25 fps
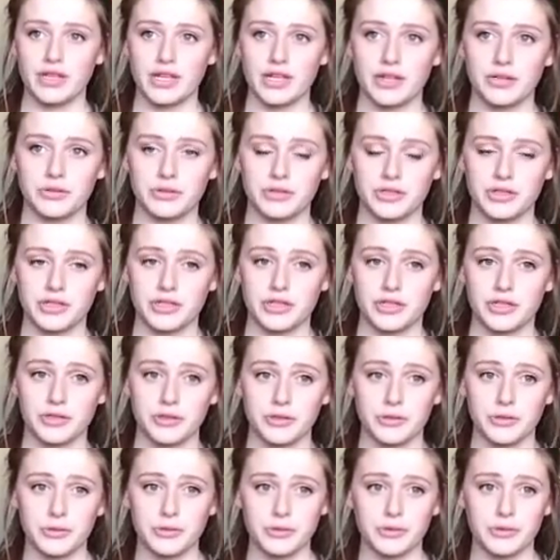in order
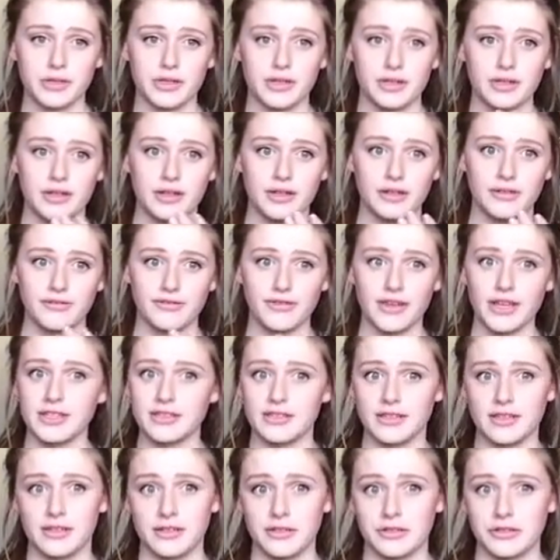to
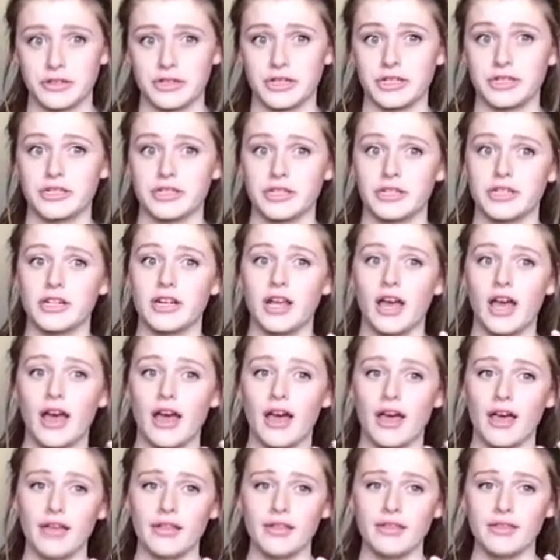fix the disruption,
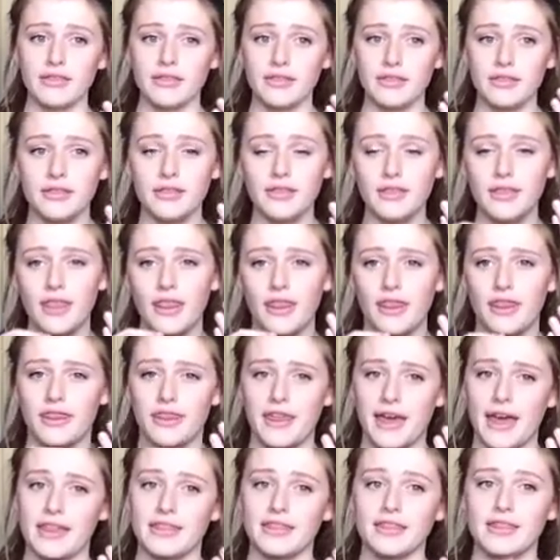
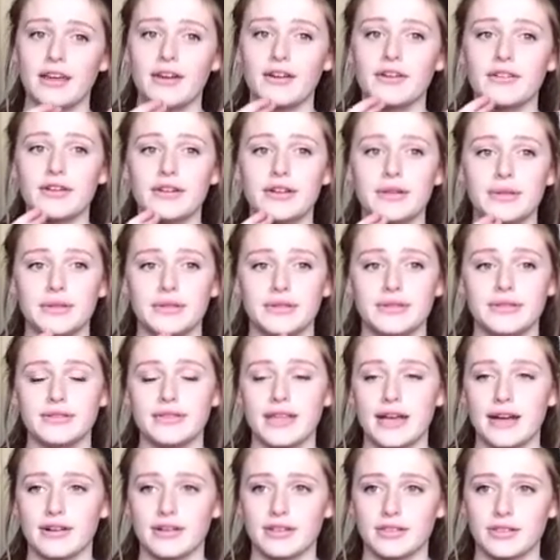then
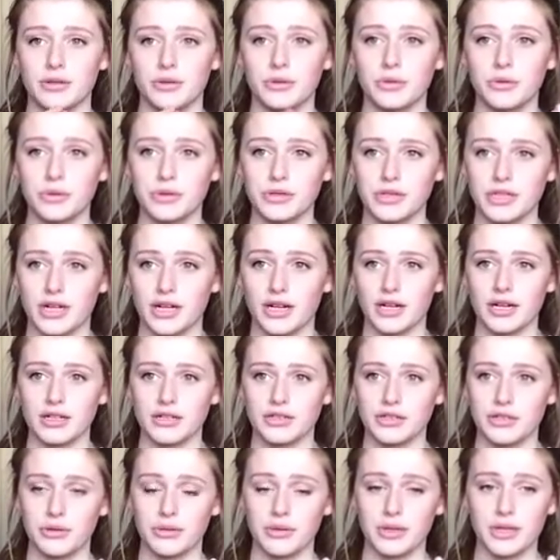there is
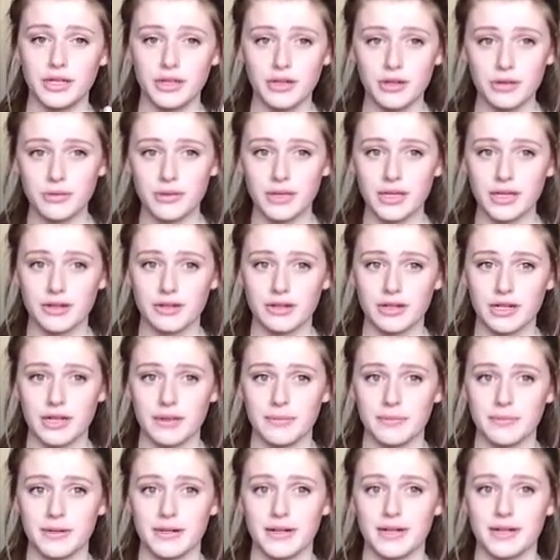order to a new
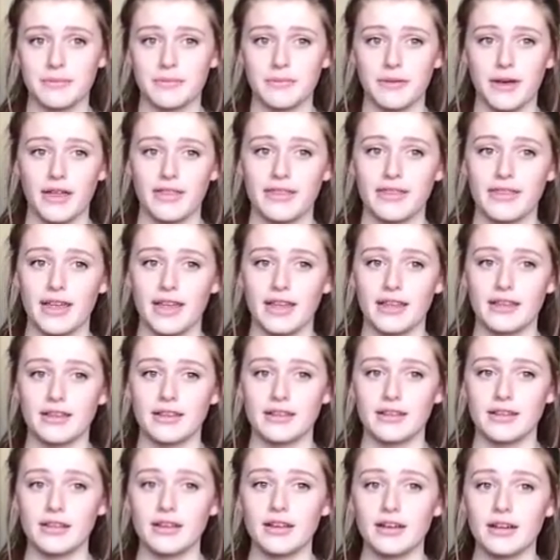equilibrium, and
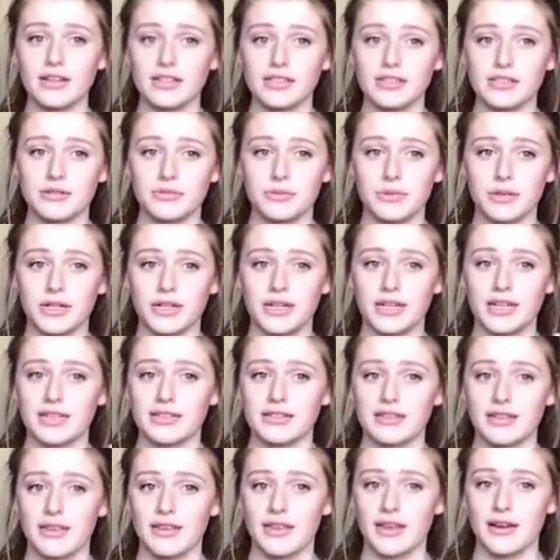then the last one
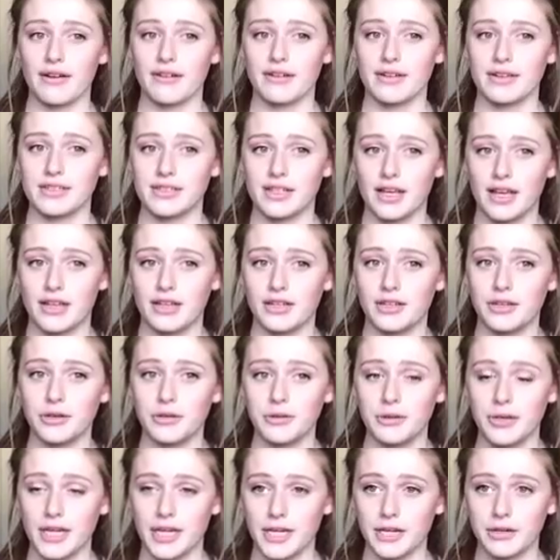is that there is a
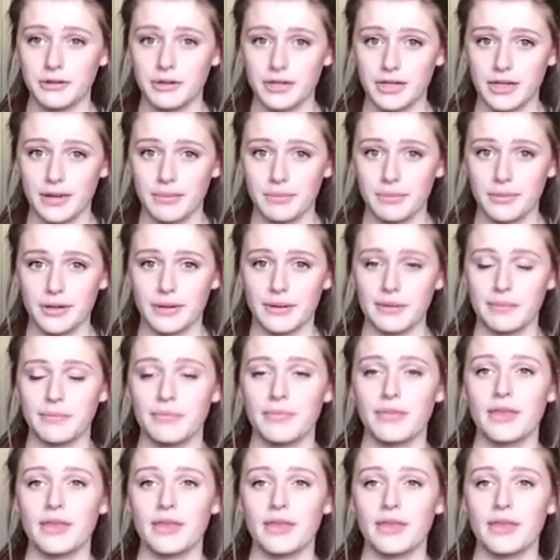new equilibrium.